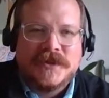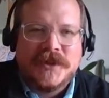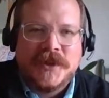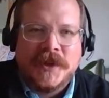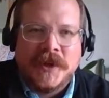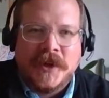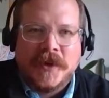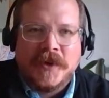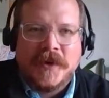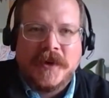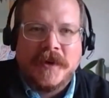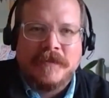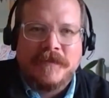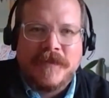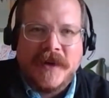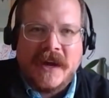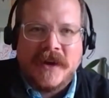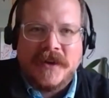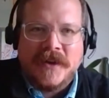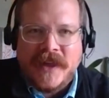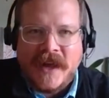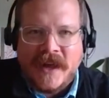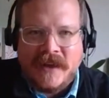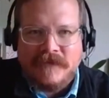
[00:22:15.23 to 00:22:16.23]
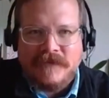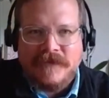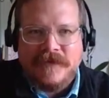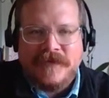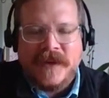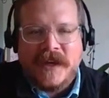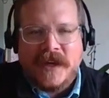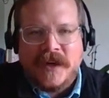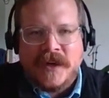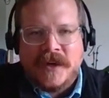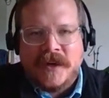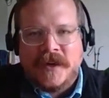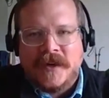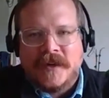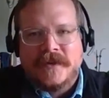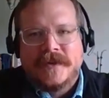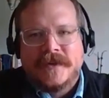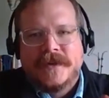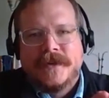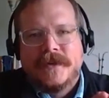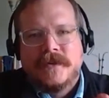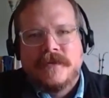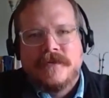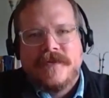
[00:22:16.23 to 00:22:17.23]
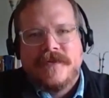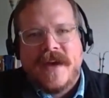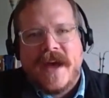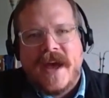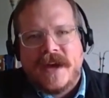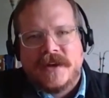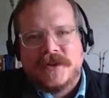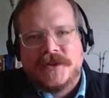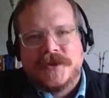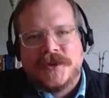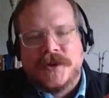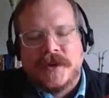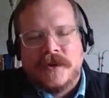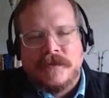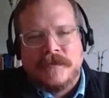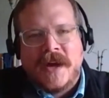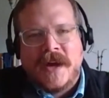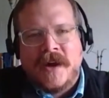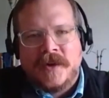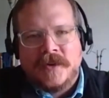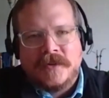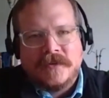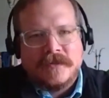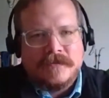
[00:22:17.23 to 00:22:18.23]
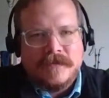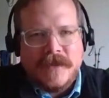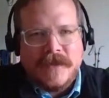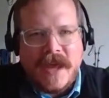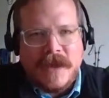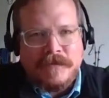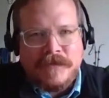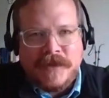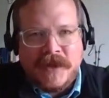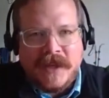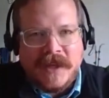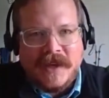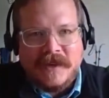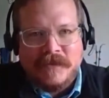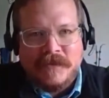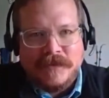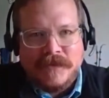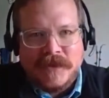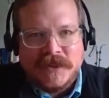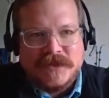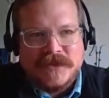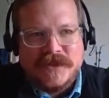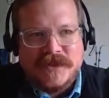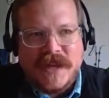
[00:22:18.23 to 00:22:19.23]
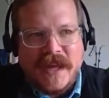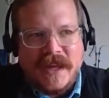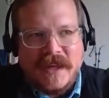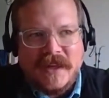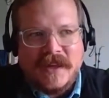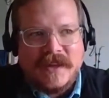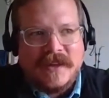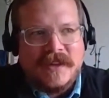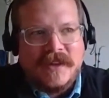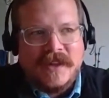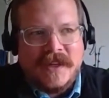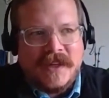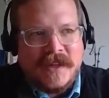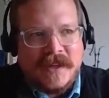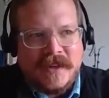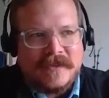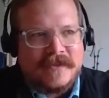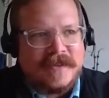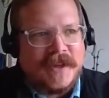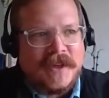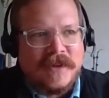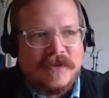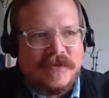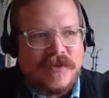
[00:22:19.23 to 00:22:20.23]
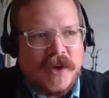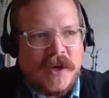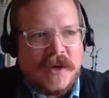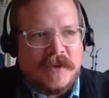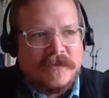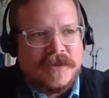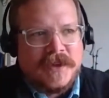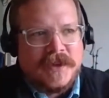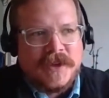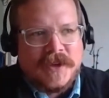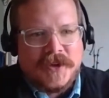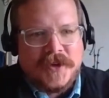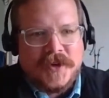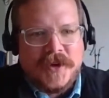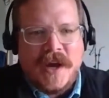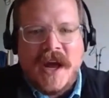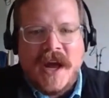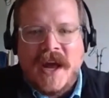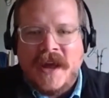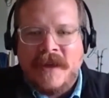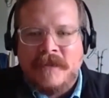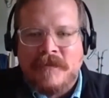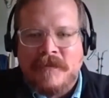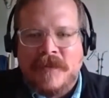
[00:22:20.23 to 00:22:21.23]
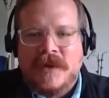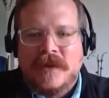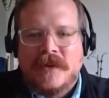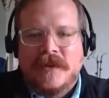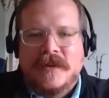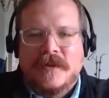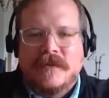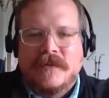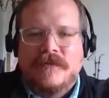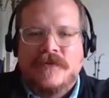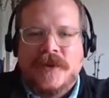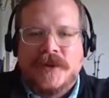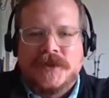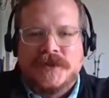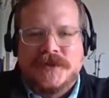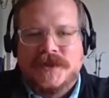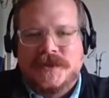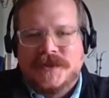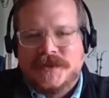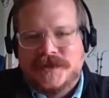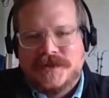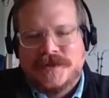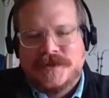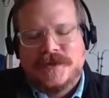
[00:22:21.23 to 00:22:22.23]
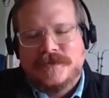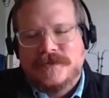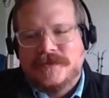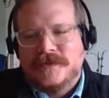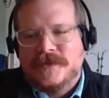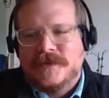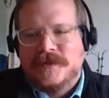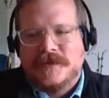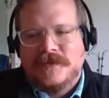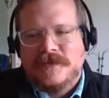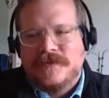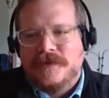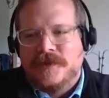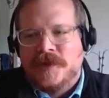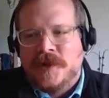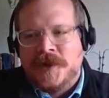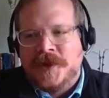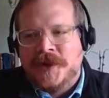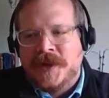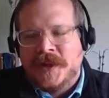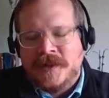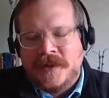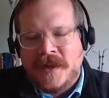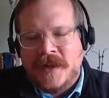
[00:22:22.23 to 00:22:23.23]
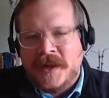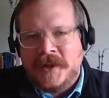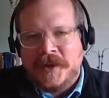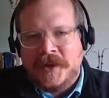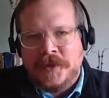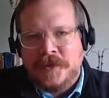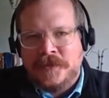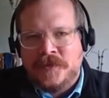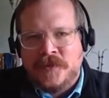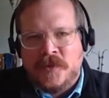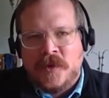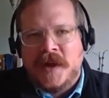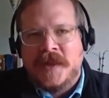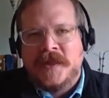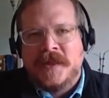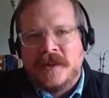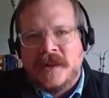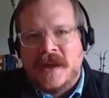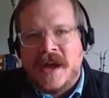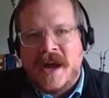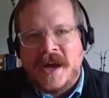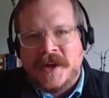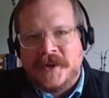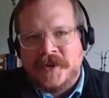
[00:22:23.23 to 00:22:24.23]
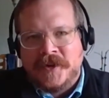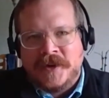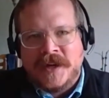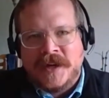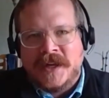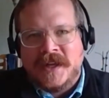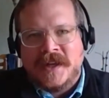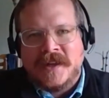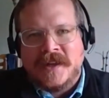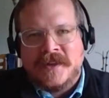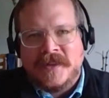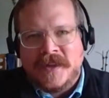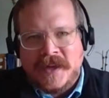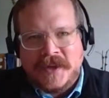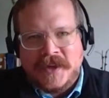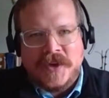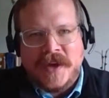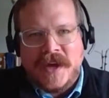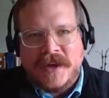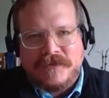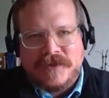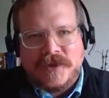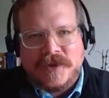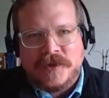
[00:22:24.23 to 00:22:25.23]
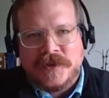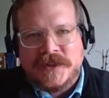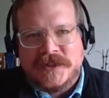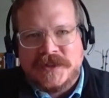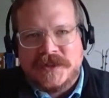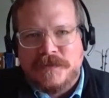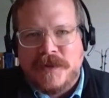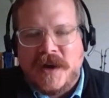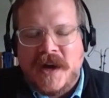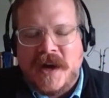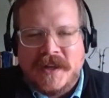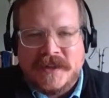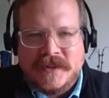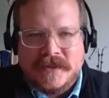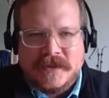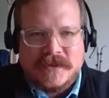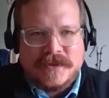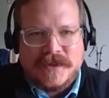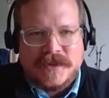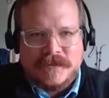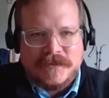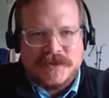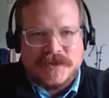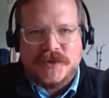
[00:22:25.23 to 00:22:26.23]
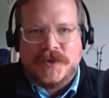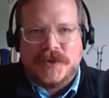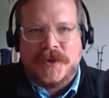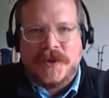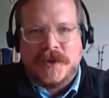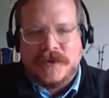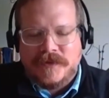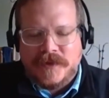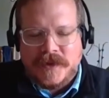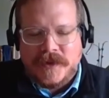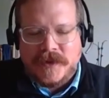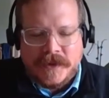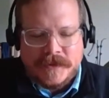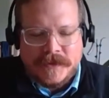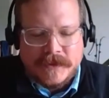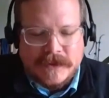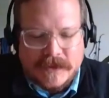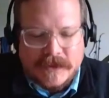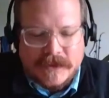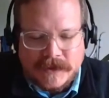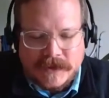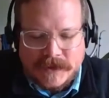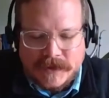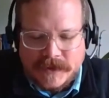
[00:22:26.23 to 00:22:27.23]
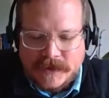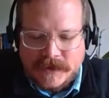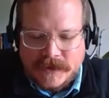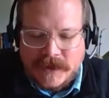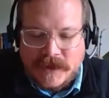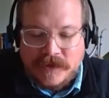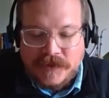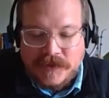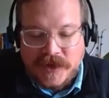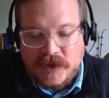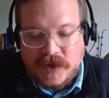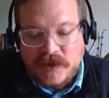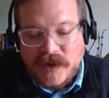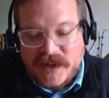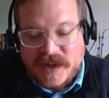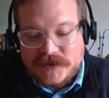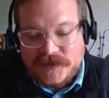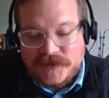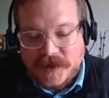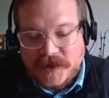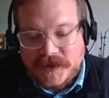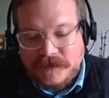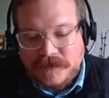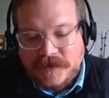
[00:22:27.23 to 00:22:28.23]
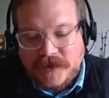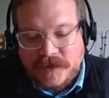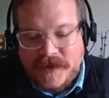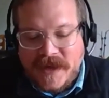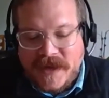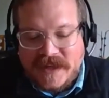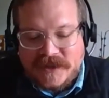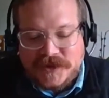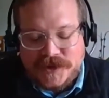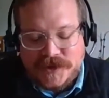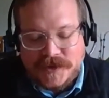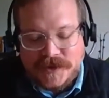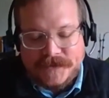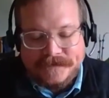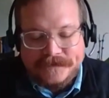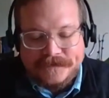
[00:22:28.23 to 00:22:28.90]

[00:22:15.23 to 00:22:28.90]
You know, compare that fear factor about being mistakenly involved in a crime versus learning that you've won the lottery and that you have to respond to some sort of a request for information.